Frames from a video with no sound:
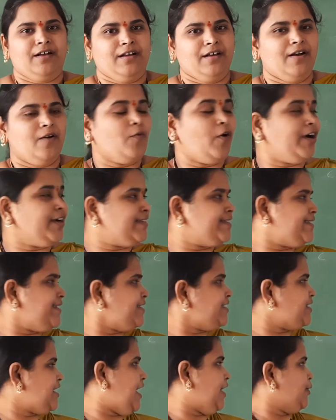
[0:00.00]
What is the
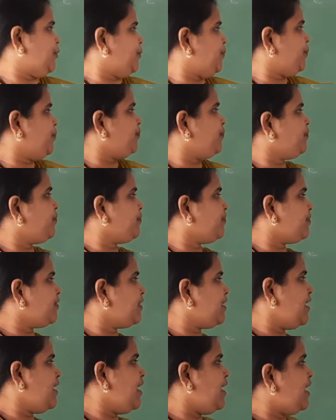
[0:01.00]
shadow?
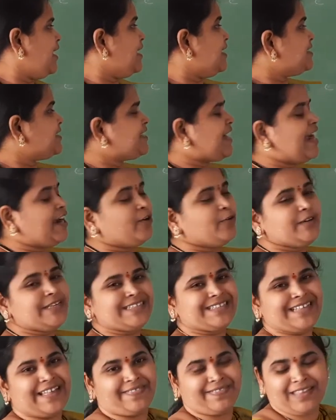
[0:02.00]
Shadow is
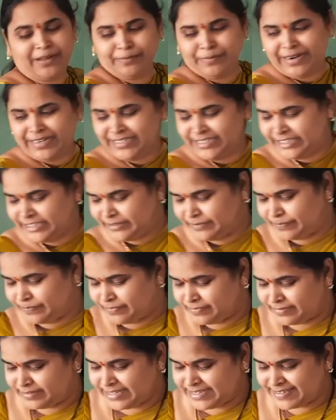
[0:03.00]
nothing but
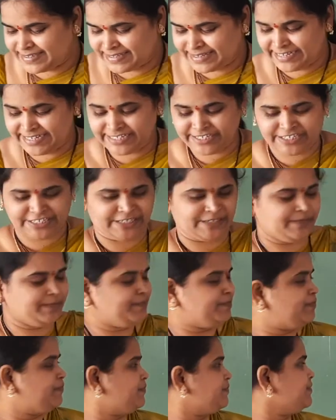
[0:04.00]
this
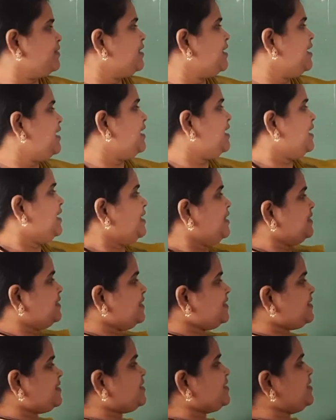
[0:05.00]
region.
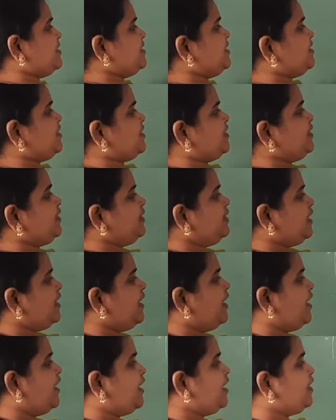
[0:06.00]
This
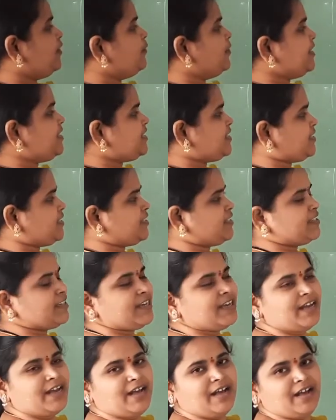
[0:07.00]
region in which
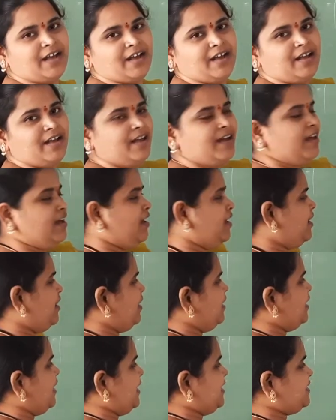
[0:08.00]

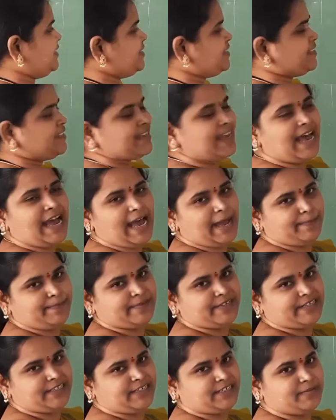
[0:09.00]
light is
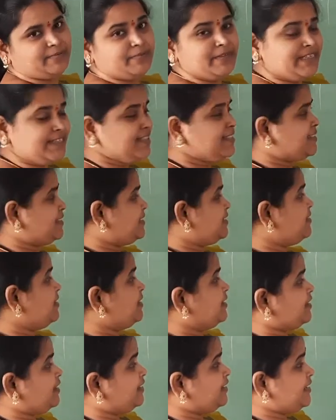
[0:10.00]
absent. Means
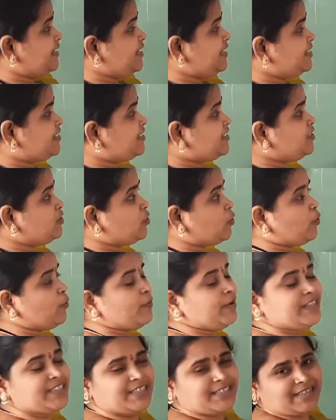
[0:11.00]
the region through
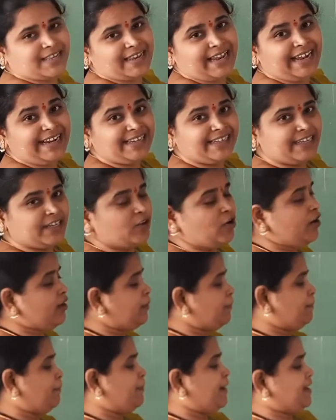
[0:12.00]
which light cannot
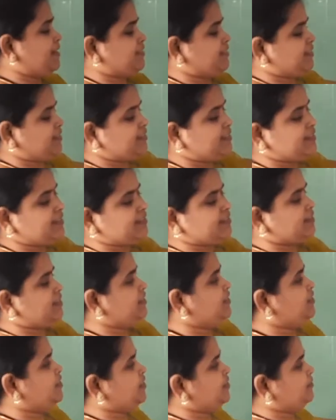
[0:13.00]
pass. This
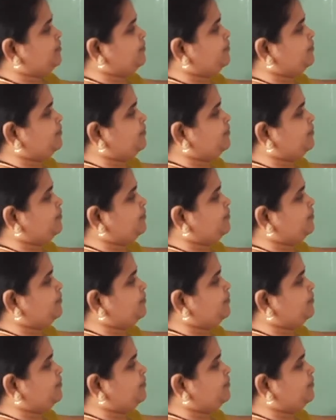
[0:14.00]
region.